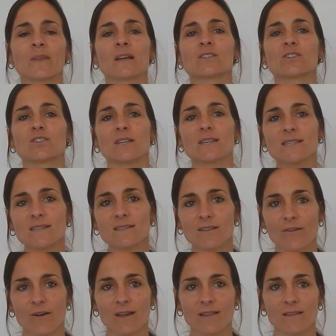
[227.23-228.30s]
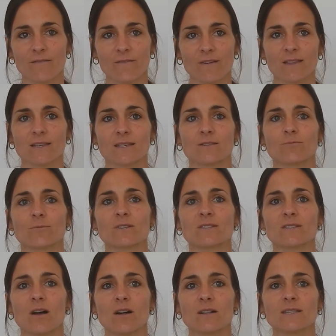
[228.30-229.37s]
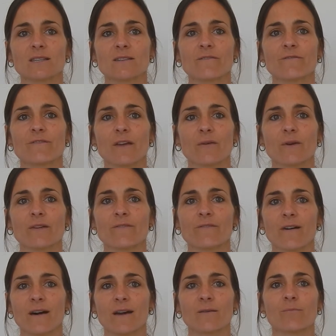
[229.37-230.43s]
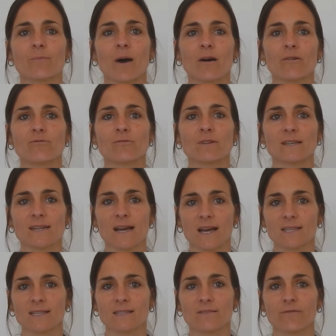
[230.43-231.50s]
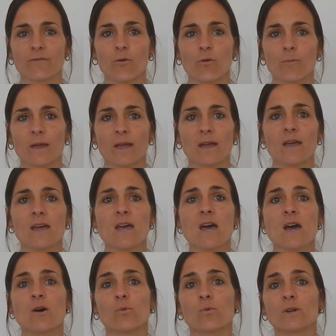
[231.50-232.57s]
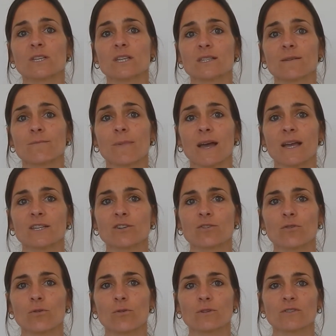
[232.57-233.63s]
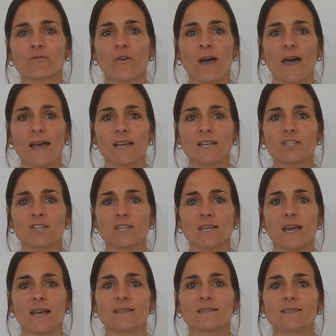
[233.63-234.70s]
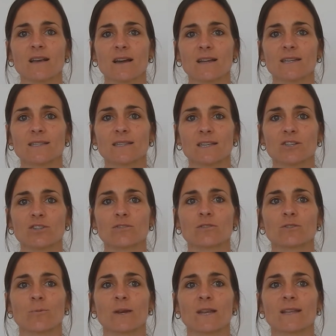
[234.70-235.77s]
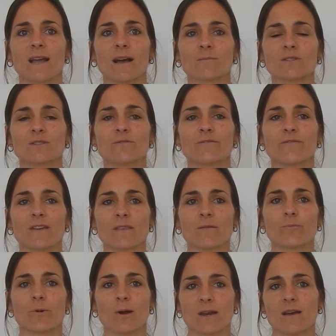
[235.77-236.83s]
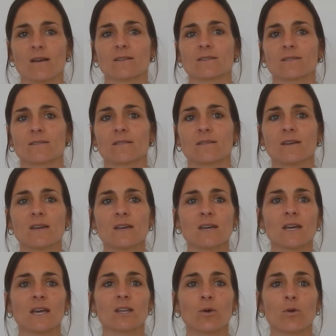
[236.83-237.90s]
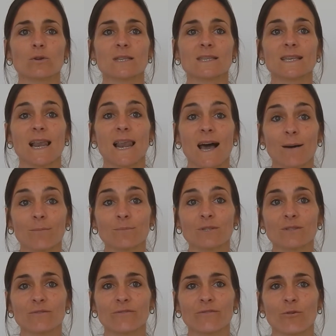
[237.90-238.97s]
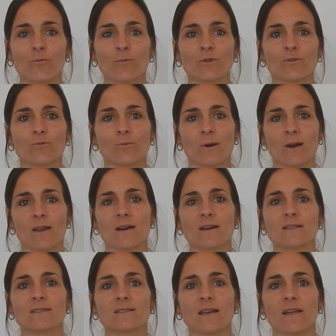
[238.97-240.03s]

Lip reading: So disintegrating feathers result in a very fine powdery dust forming, which is a major cause for allergy and sinus issues when it comes to feather products. It causes lumps to form in your products